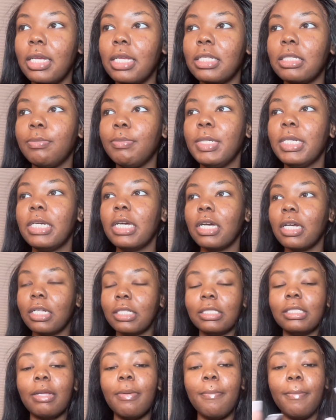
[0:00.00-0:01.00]
is
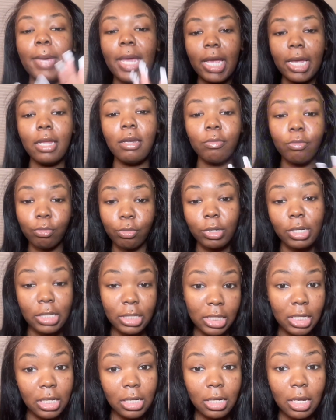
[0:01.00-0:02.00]
because the main
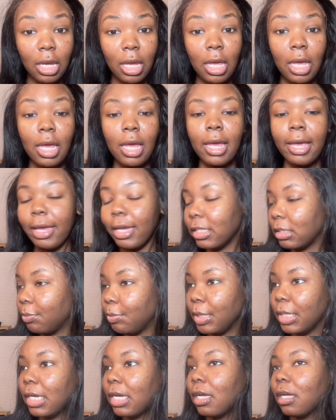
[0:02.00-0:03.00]
reason is
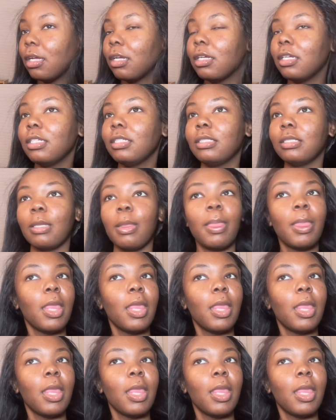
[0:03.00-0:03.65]
because